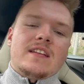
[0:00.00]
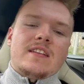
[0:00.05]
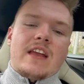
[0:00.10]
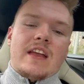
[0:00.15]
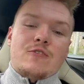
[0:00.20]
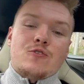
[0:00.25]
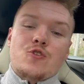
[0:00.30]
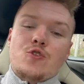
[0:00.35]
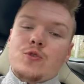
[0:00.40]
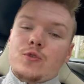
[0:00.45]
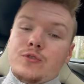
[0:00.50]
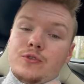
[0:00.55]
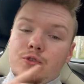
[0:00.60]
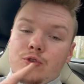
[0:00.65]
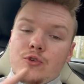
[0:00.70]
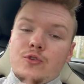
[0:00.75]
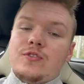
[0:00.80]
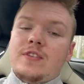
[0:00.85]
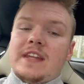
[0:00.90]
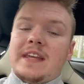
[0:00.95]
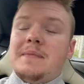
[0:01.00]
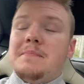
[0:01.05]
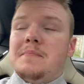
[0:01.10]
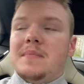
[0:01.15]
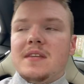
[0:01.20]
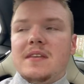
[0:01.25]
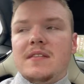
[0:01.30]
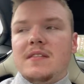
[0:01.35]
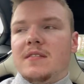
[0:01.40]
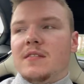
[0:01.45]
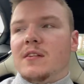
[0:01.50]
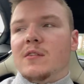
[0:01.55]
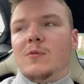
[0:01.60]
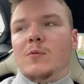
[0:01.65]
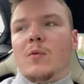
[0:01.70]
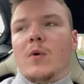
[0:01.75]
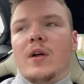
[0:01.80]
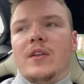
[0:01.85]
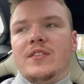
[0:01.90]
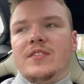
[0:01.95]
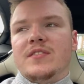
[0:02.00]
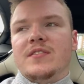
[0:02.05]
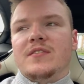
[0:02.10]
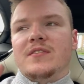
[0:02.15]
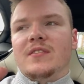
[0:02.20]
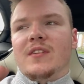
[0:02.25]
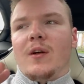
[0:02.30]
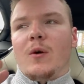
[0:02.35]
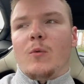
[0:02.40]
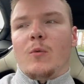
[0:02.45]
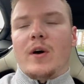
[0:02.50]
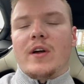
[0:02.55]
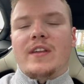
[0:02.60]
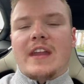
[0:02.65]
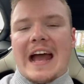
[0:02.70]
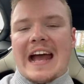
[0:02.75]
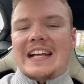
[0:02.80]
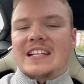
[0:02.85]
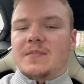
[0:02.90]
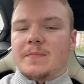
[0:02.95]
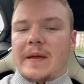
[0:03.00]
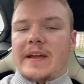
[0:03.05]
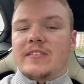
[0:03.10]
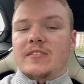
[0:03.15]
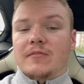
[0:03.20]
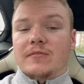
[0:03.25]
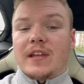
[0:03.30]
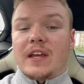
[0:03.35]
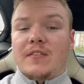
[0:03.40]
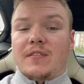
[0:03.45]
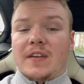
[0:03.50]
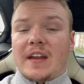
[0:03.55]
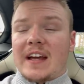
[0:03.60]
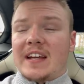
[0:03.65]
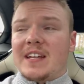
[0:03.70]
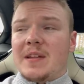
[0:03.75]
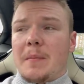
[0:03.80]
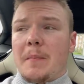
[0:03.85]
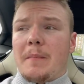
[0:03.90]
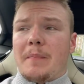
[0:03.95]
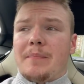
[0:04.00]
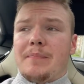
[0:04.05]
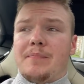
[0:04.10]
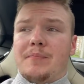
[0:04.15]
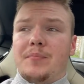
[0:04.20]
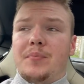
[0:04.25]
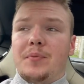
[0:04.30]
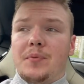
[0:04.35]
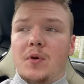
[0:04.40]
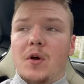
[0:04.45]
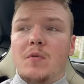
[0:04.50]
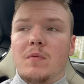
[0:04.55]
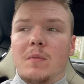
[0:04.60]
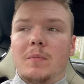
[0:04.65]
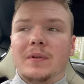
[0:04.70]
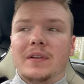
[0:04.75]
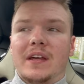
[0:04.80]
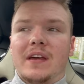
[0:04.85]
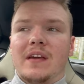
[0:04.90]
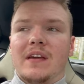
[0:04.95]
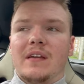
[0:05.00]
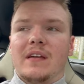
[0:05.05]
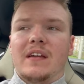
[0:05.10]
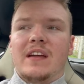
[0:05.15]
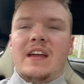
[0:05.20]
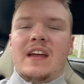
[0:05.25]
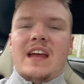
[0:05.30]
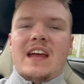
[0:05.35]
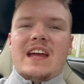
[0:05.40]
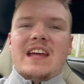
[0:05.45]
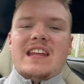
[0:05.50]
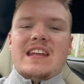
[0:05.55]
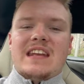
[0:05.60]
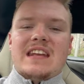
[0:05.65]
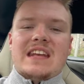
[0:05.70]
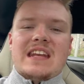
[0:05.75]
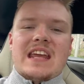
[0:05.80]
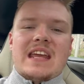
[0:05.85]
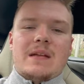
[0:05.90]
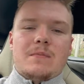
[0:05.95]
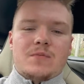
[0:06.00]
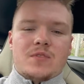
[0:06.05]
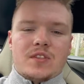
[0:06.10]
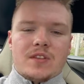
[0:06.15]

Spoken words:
you name me one aspect of life and I can probably name